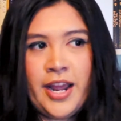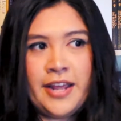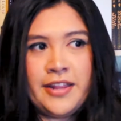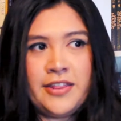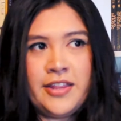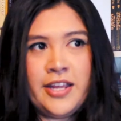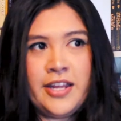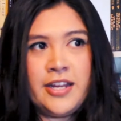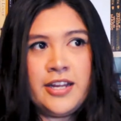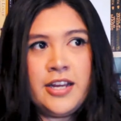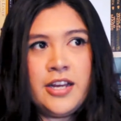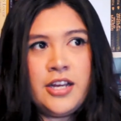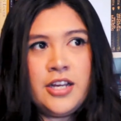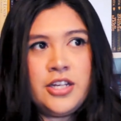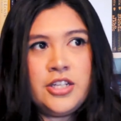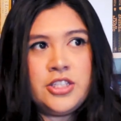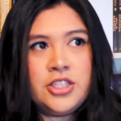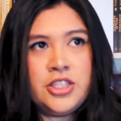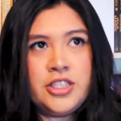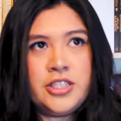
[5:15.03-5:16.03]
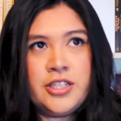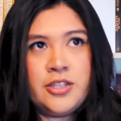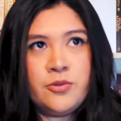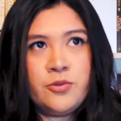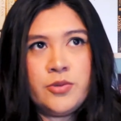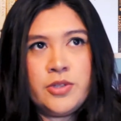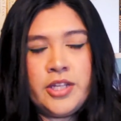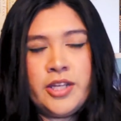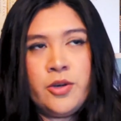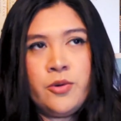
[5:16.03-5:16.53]
I think she did
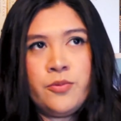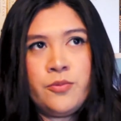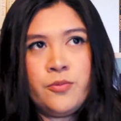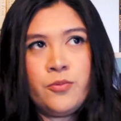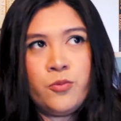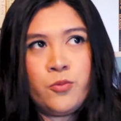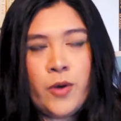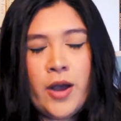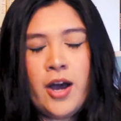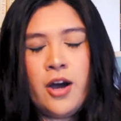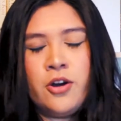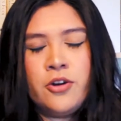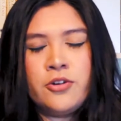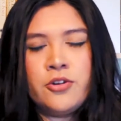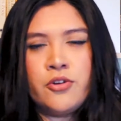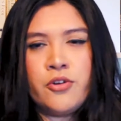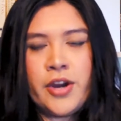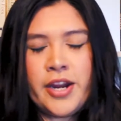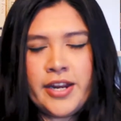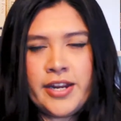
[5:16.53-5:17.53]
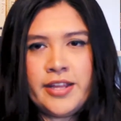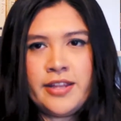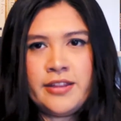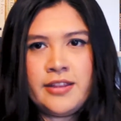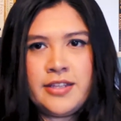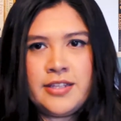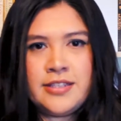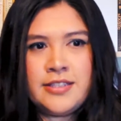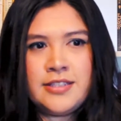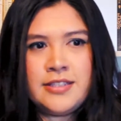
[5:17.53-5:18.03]
really well creating
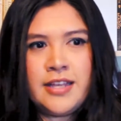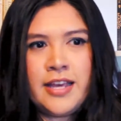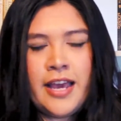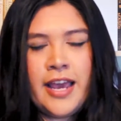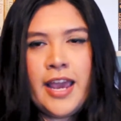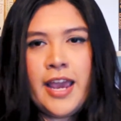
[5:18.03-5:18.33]
this